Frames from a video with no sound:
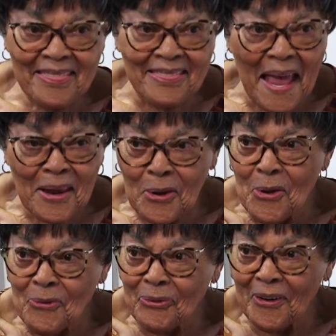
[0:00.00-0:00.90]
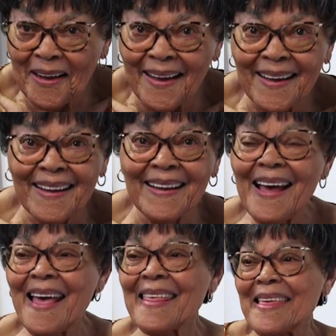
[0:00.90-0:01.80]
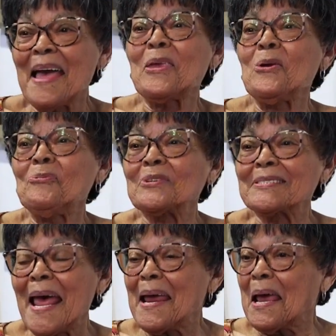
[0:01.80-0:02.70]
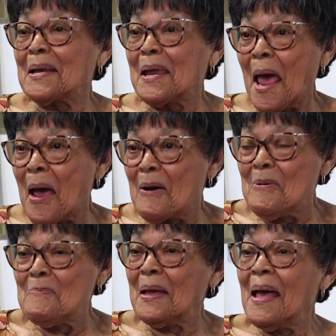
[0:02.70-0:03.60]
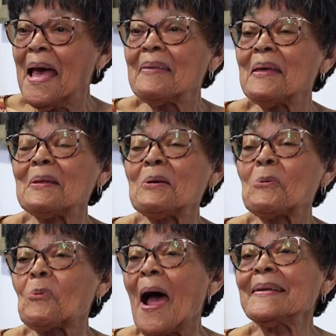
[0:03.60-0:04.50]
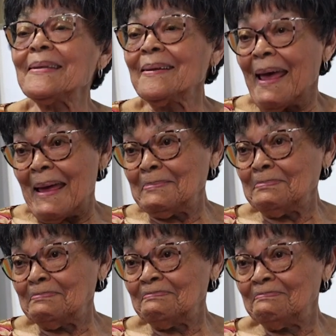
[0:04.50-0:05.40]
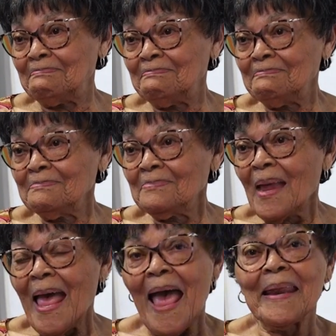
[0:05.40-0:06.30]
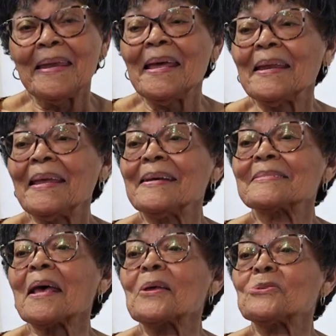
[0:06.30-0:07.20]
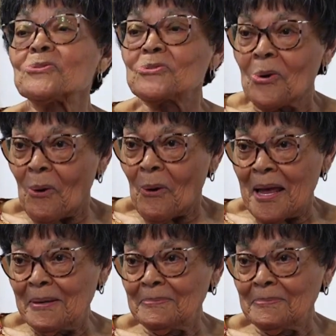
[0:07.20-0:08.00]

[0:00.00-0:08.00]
Thank you for taking care of me right today. And it is a joy.